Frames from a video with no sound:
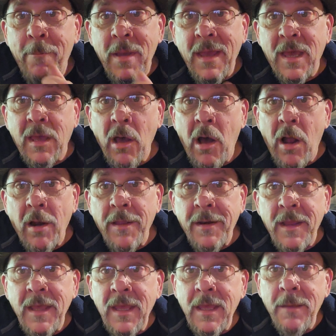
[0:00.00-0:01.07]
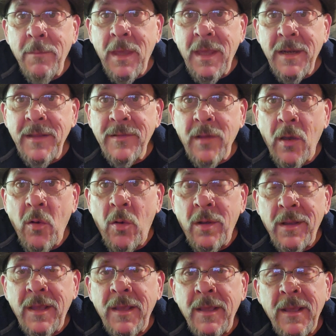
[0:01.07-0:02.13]
been calling him and his
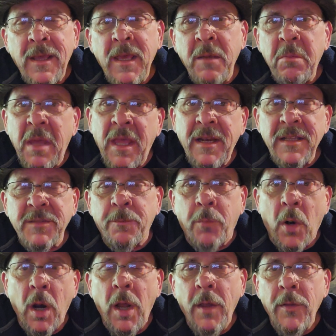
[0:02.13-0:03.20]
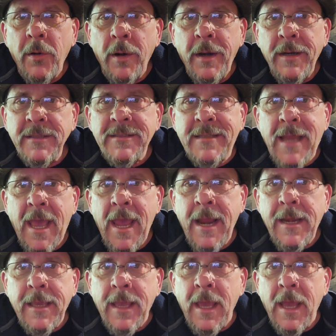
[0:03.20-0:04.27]
brother and his
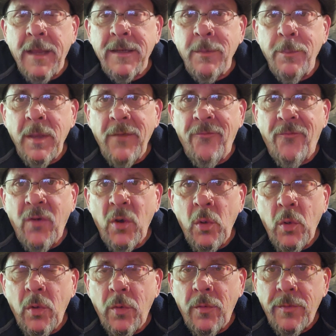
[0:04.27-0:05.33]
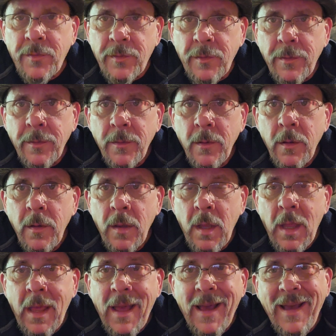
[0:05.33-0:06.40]
daddy out to be fools.
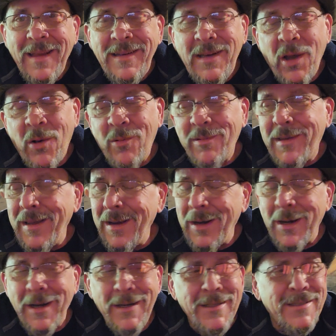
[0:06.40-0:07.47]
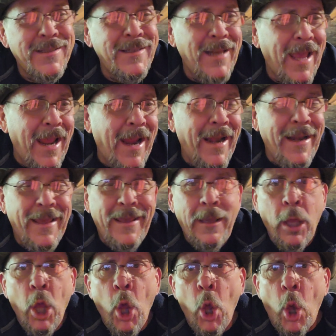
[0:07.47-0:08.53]
I don't care his daddy
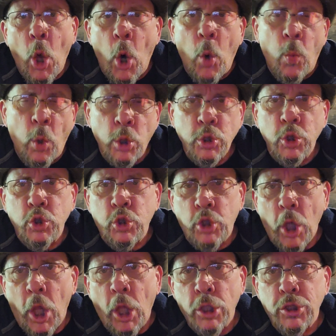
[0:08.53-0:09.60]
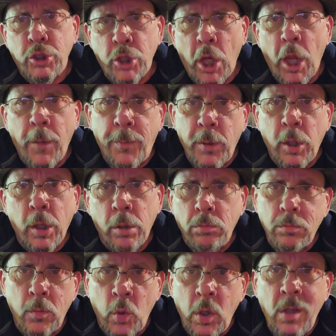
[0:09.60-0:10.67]
was a chess champion.
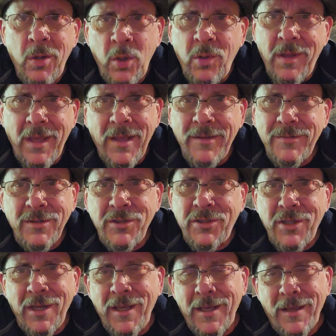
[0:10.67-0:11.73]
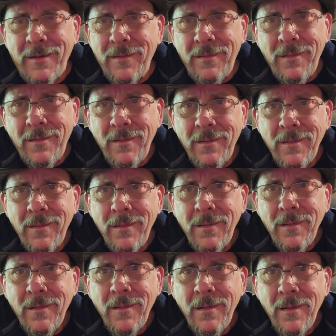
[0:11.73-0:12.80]
Well, who gives a shit?
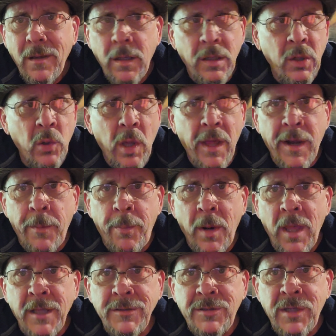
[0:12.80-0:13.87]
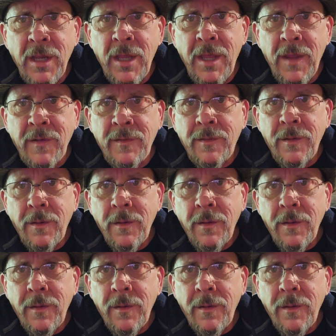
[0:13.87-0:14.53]
He knew how to play chess.